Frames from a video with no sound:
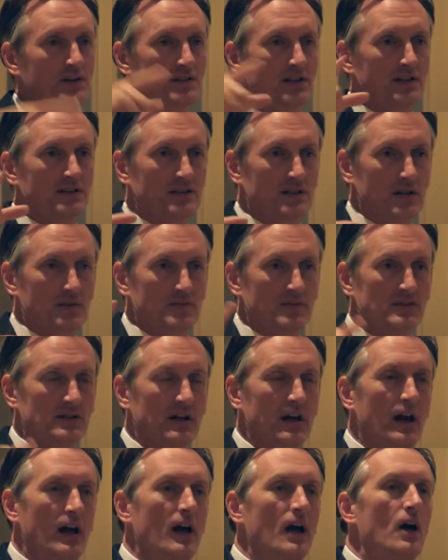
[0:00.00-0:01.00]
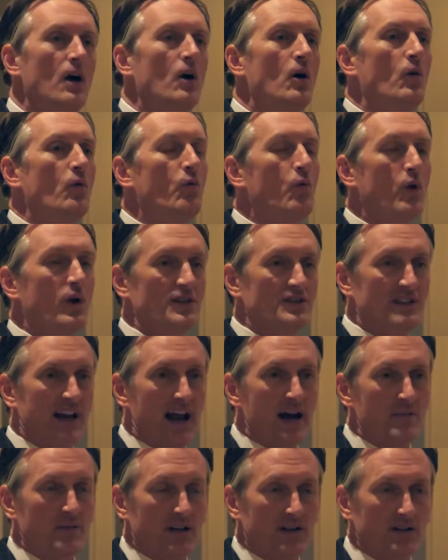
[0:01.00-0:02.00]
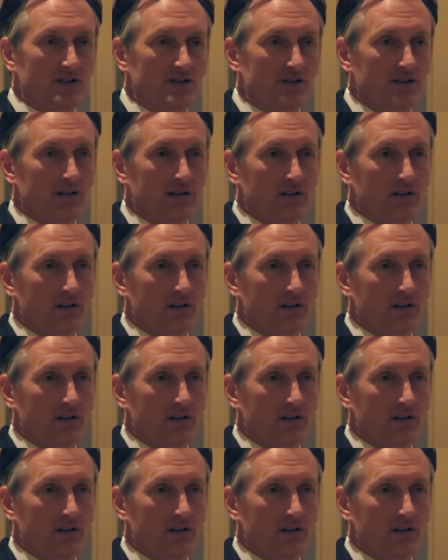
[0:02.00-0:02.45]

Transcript: systems were established,